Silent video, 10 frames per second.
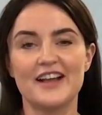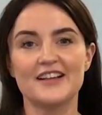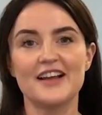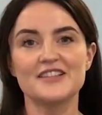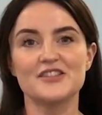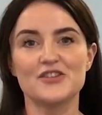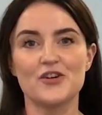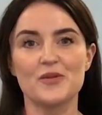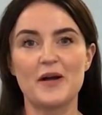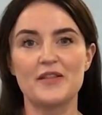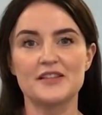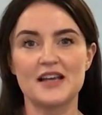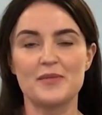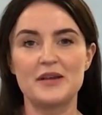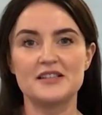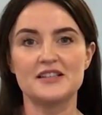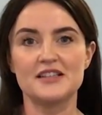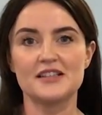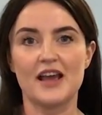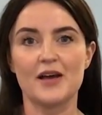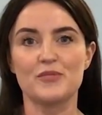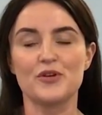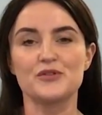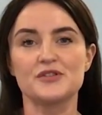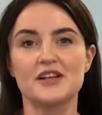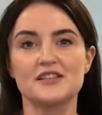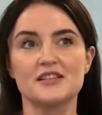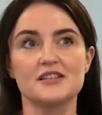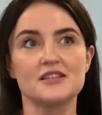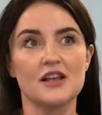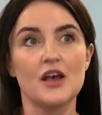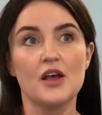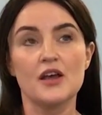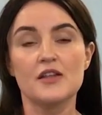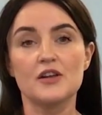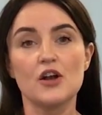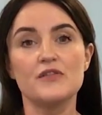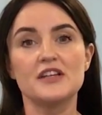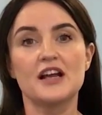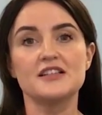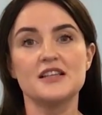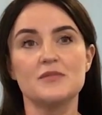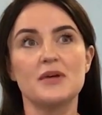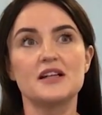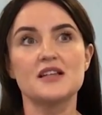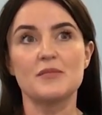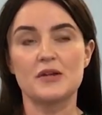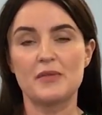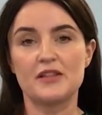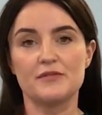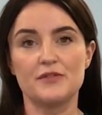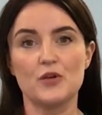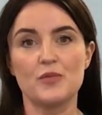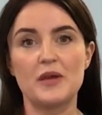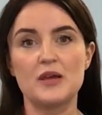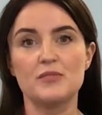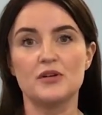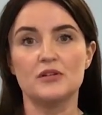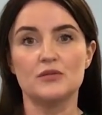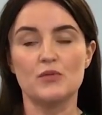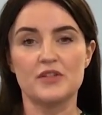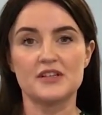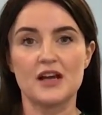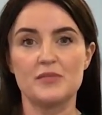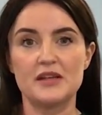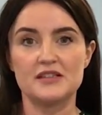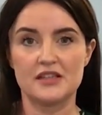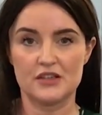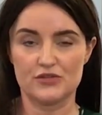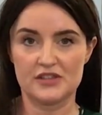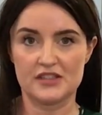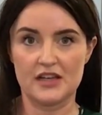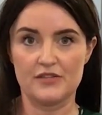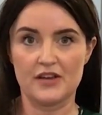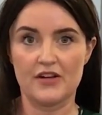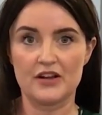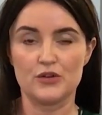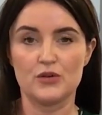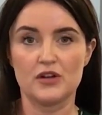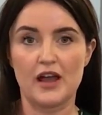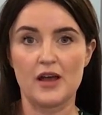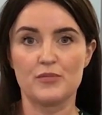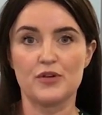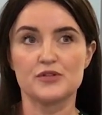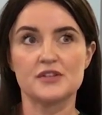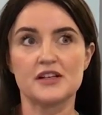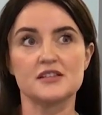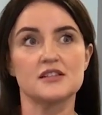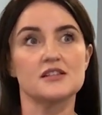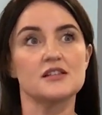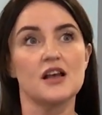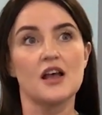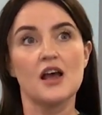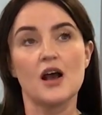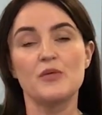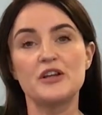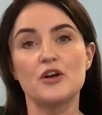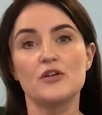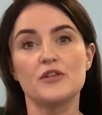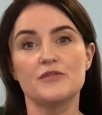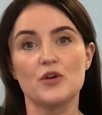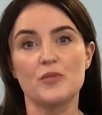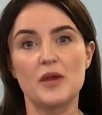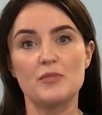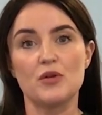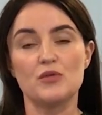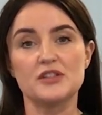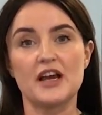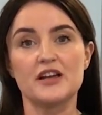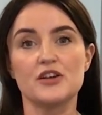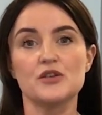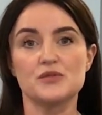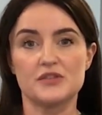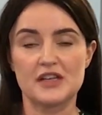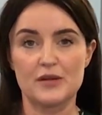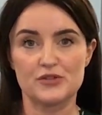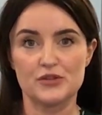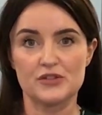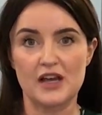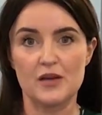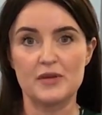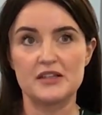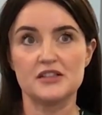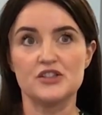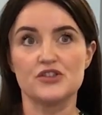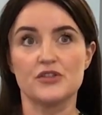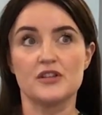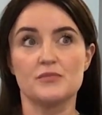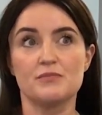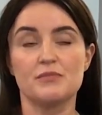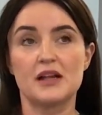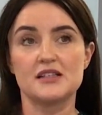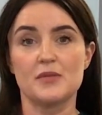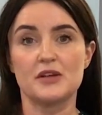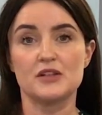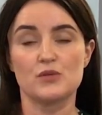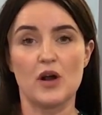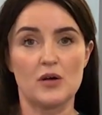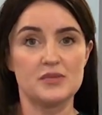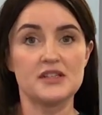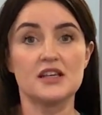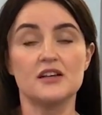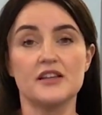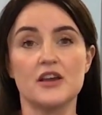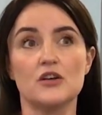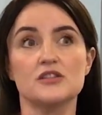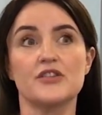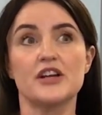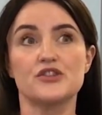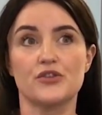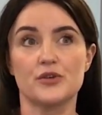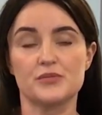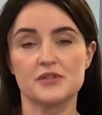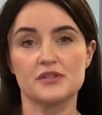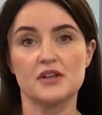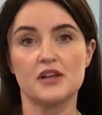I'd like to talk about the diabetes care processes. The COVID-19 pandemic meant that fewer people with diabetes receive their annual care processes, and we know that fewer people were diagnosed with type 2 diabetes during the pandemic as well, particularly in the older age groups.